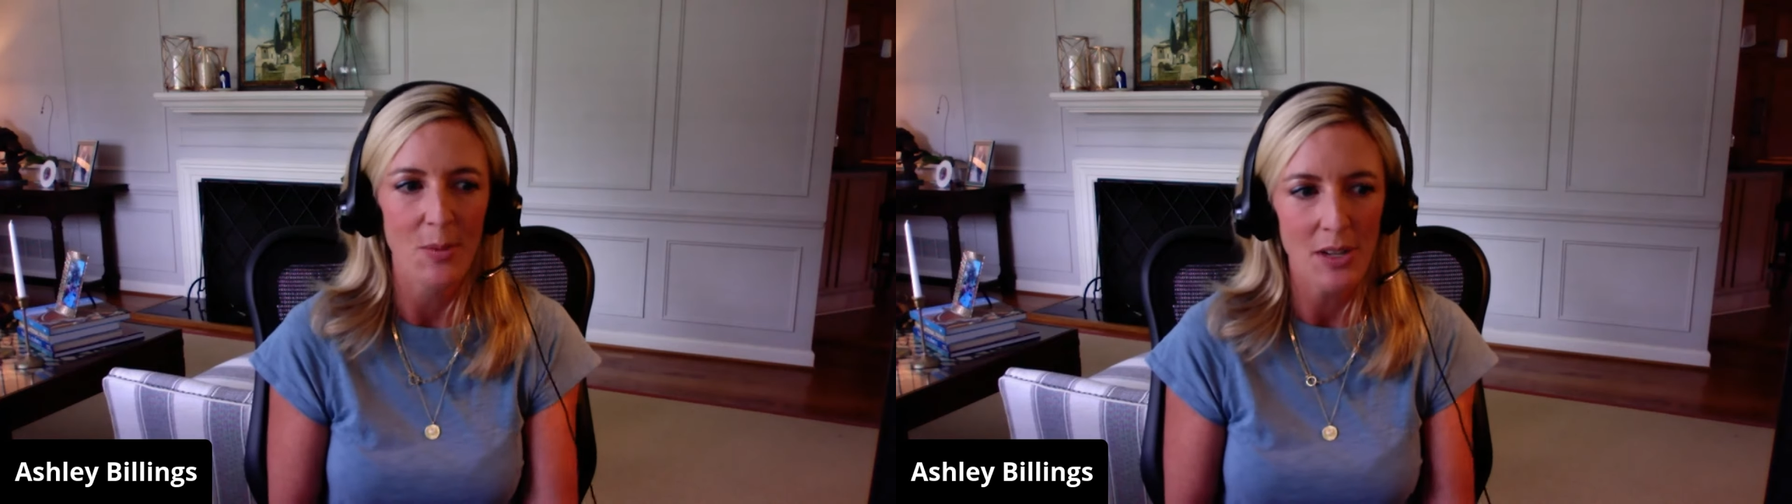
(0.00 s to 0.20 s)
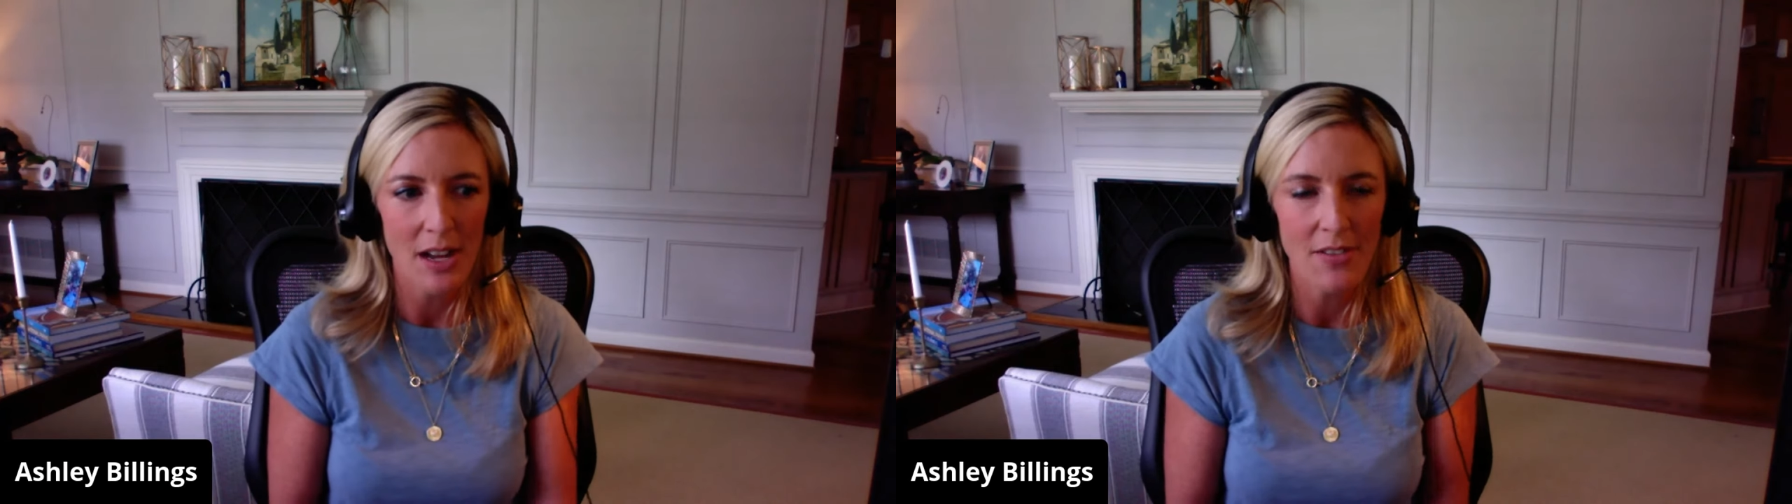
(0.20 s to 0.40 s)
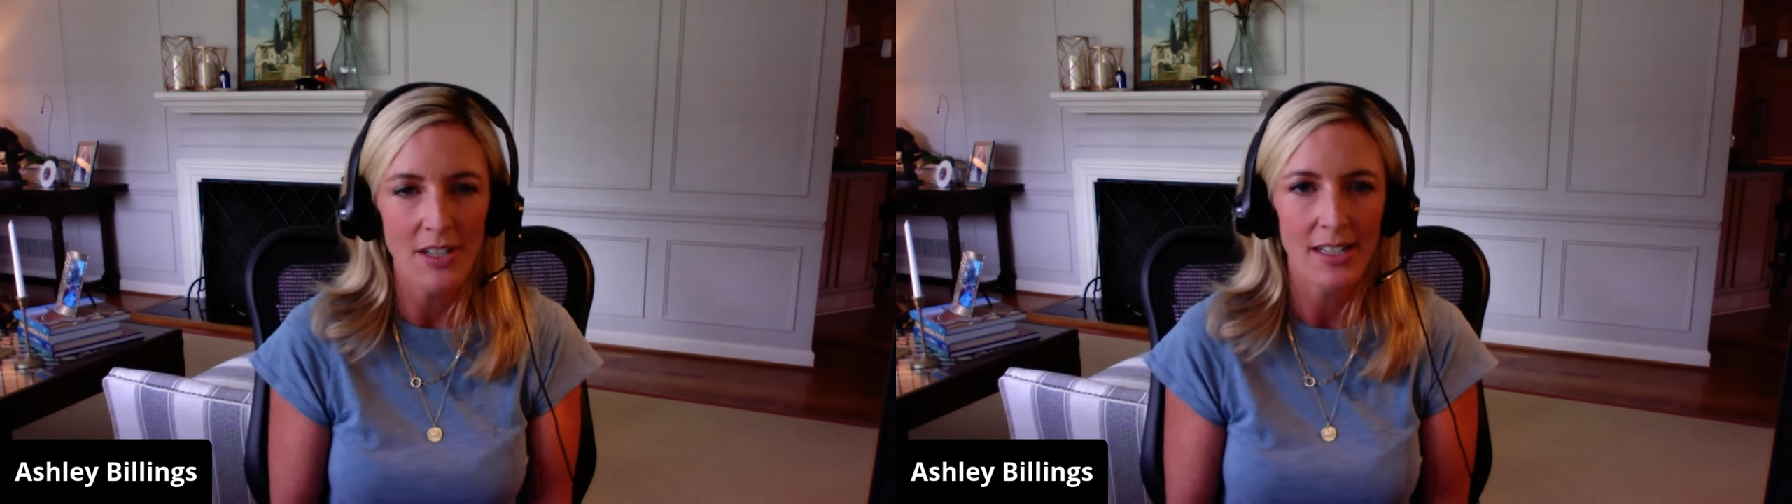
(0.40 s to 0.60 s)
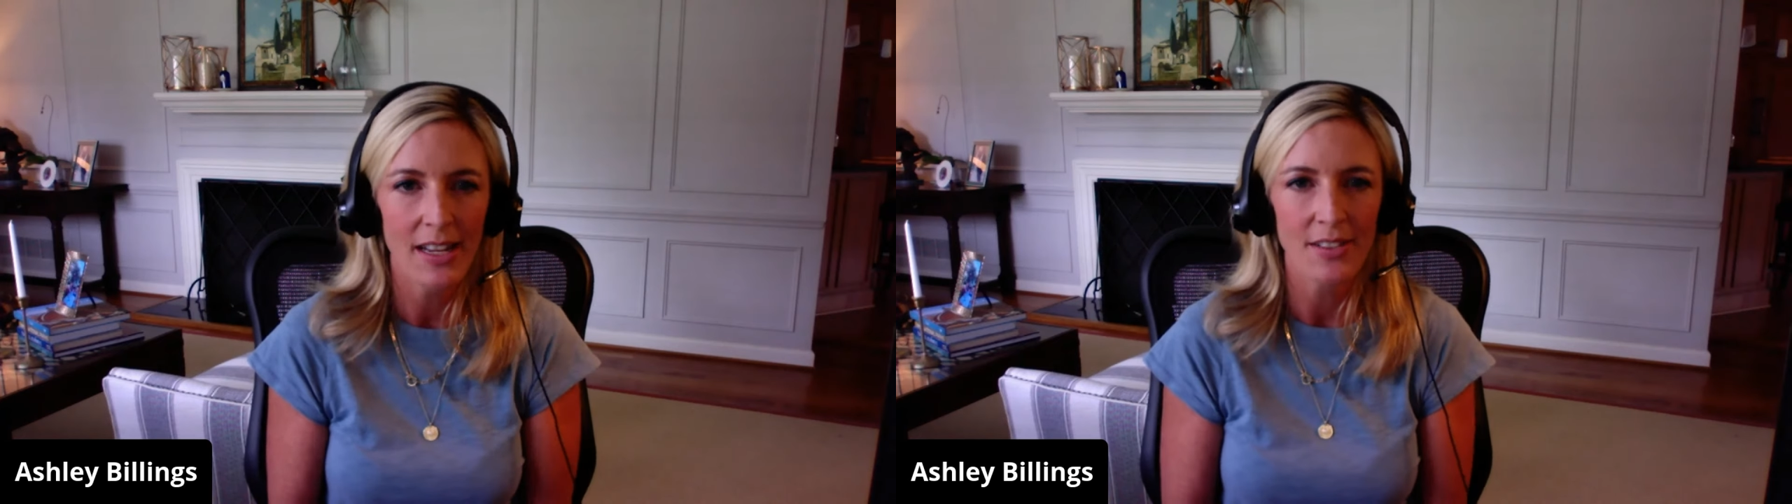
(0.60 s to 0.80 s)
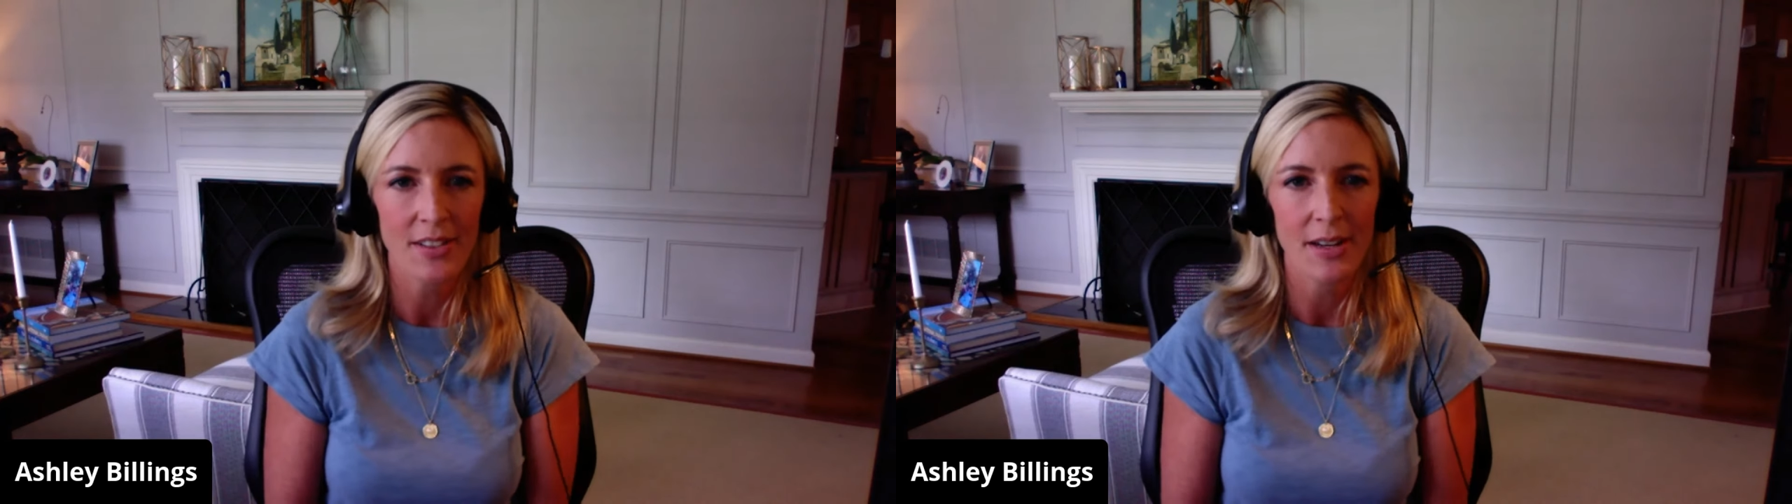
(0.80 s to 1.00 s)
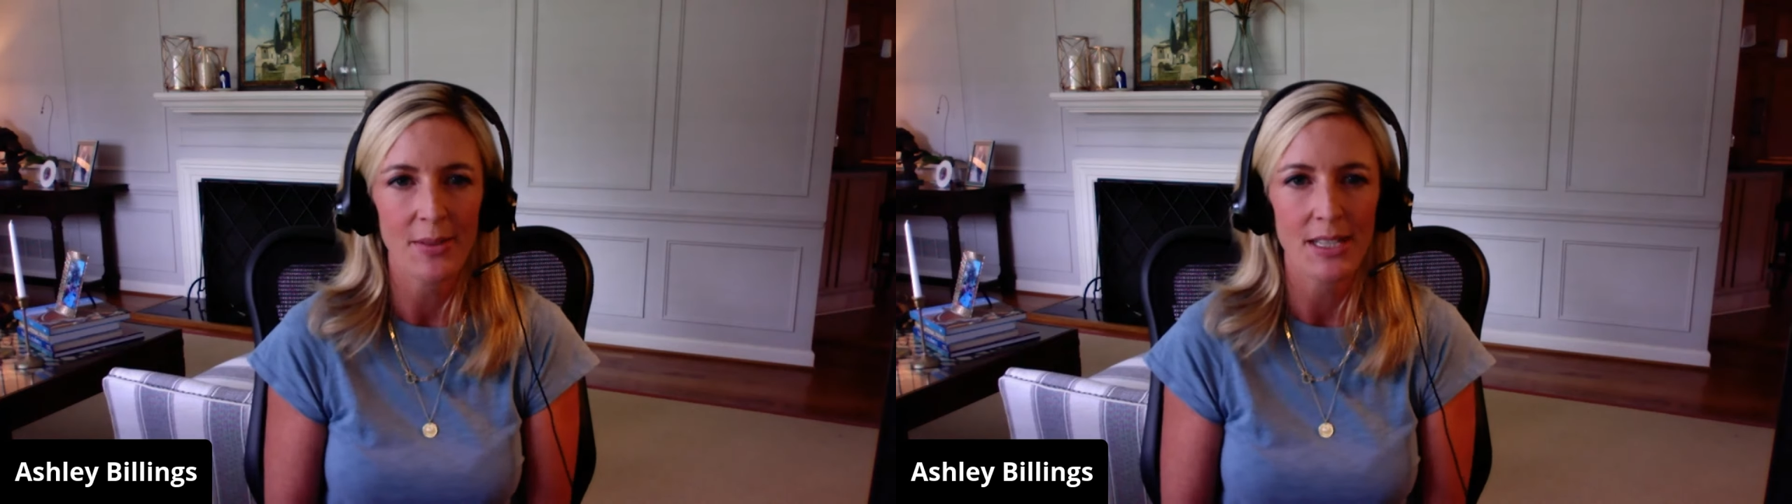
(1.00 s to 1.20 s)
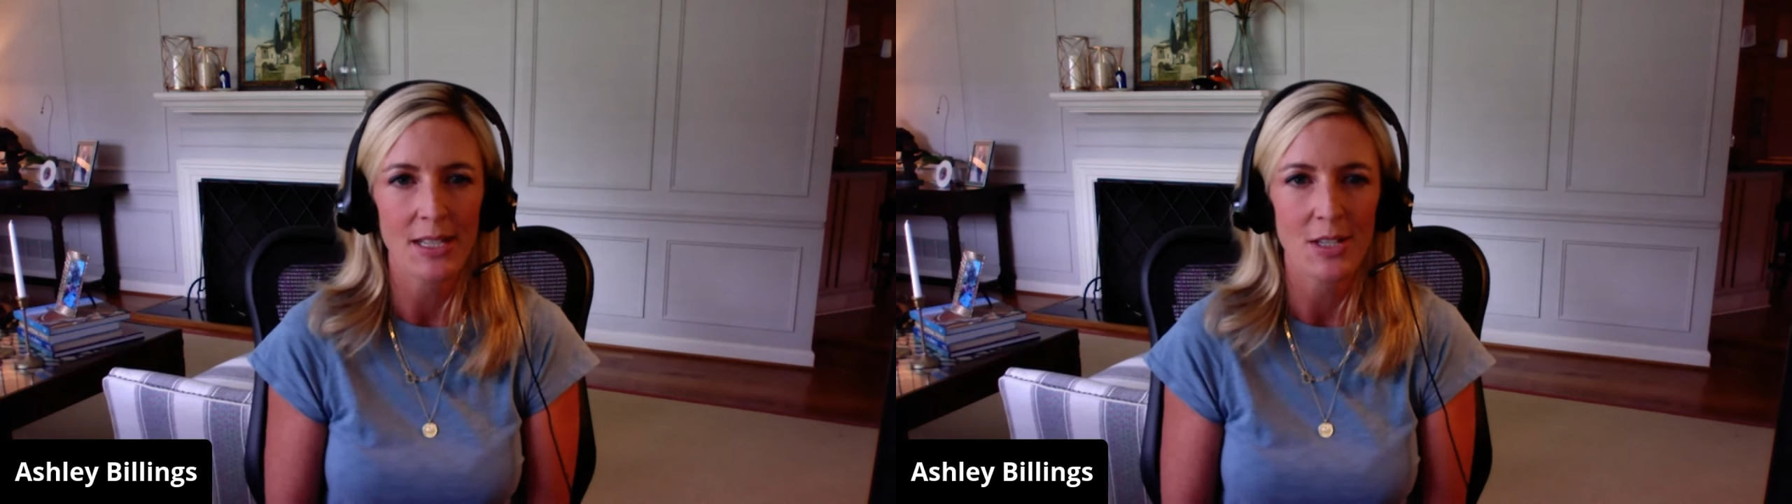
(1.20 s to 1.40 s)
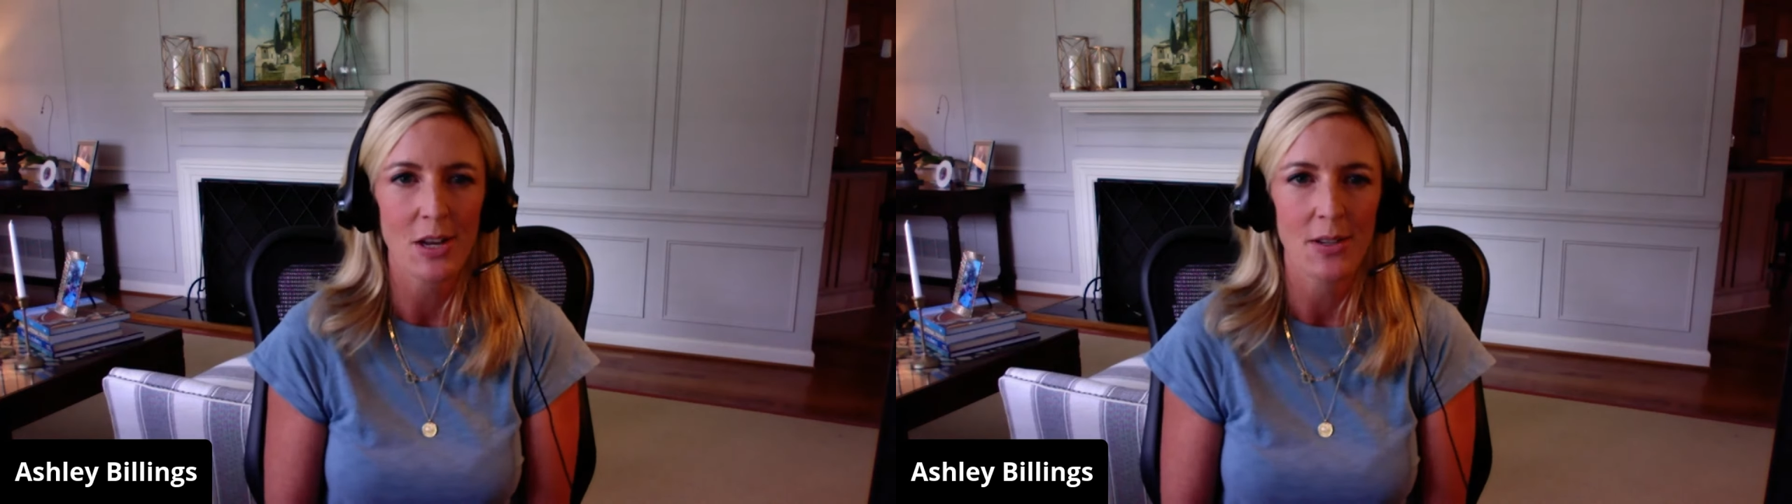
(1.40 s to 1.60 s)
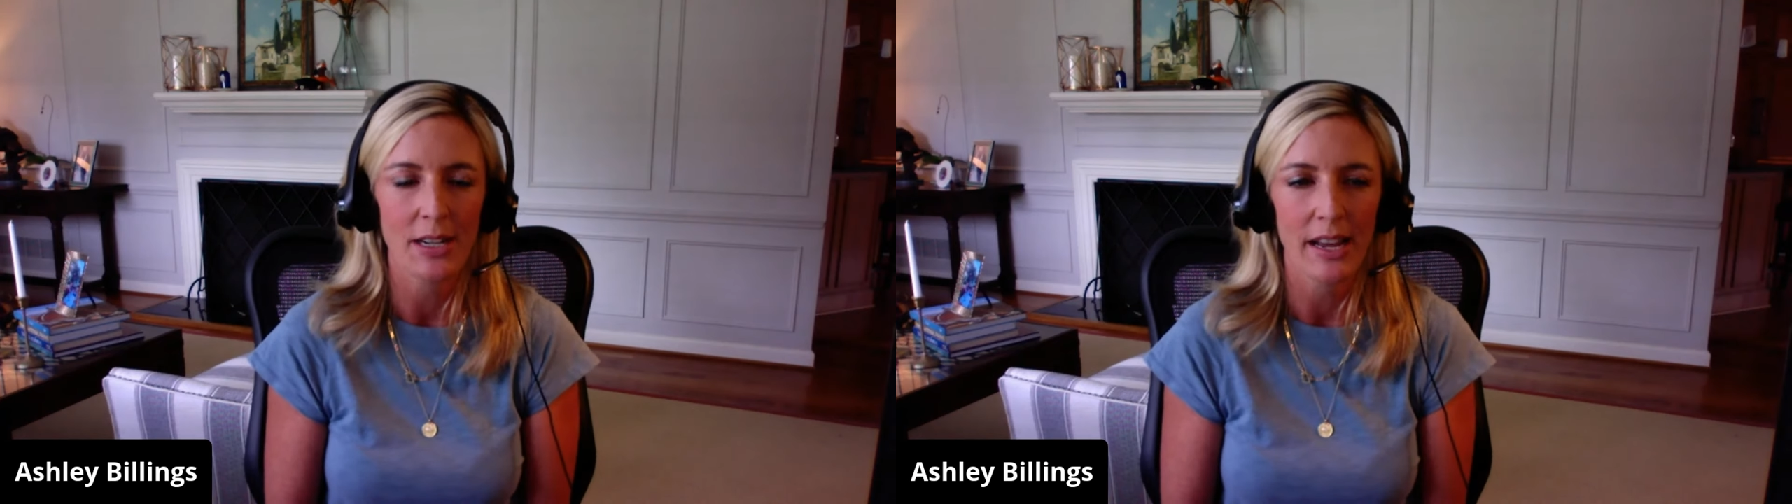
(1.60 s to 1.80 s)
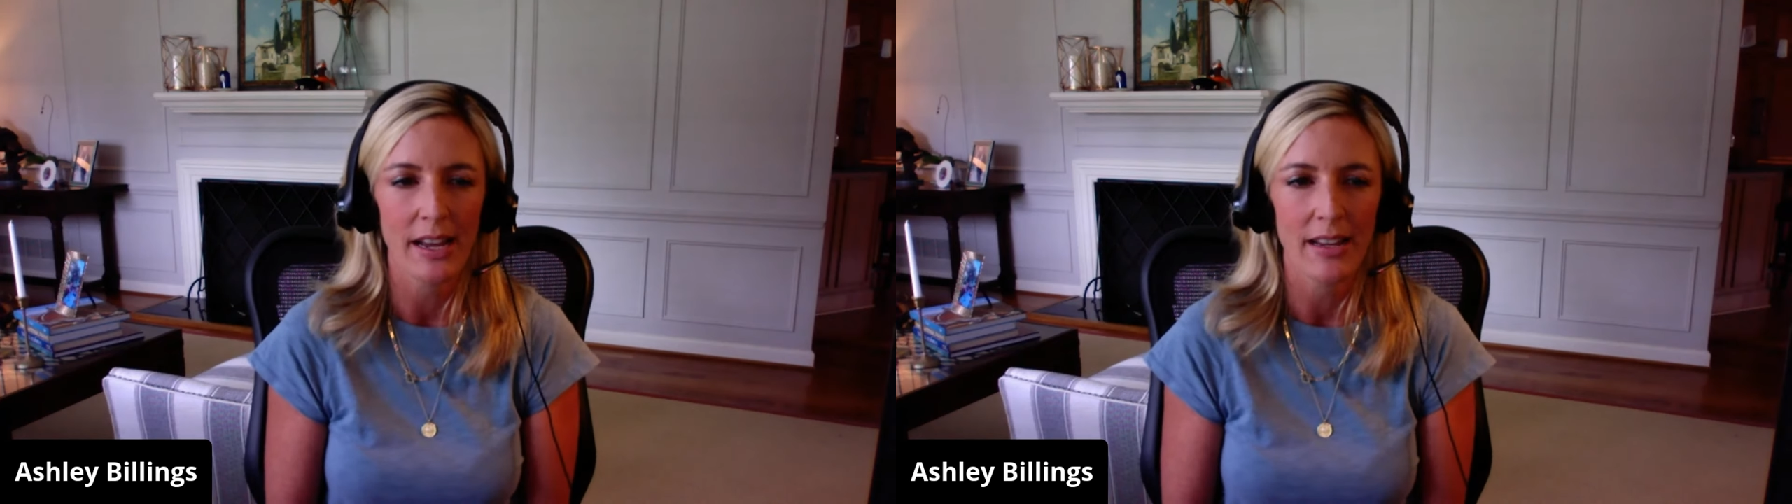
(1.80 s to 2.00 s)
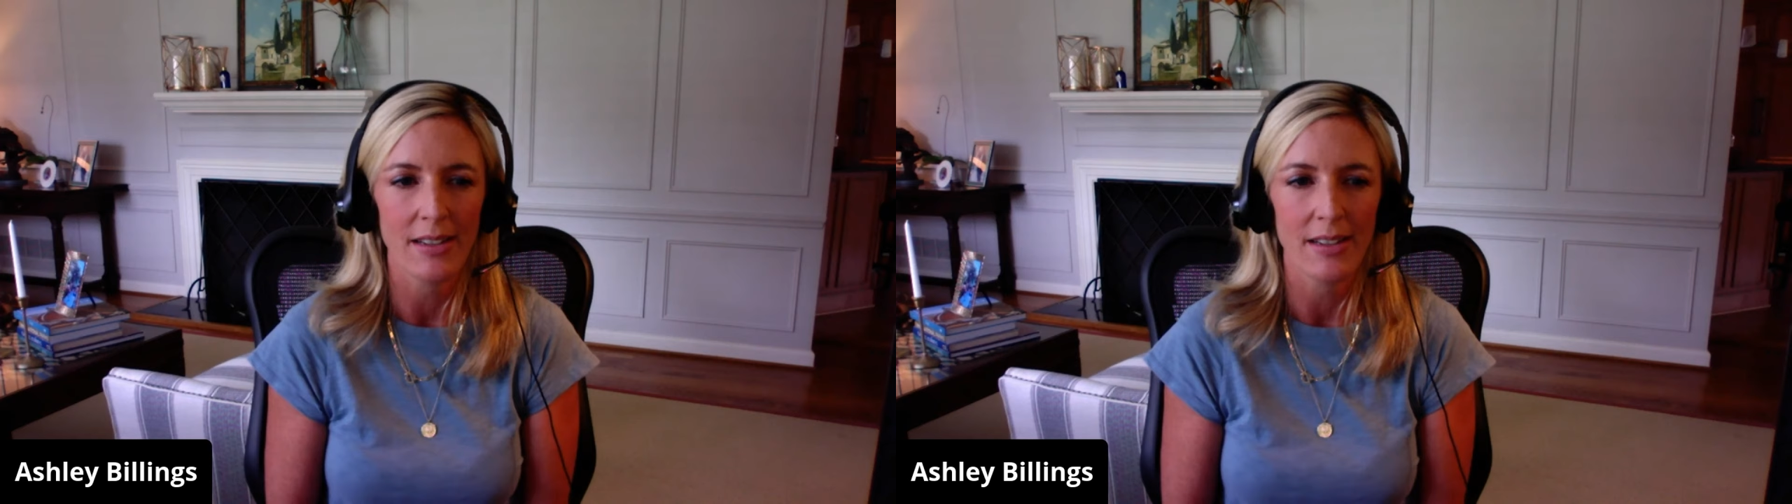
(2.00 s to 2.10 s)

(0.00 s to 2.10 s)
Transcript: we'll cover it another day when it's a slower day.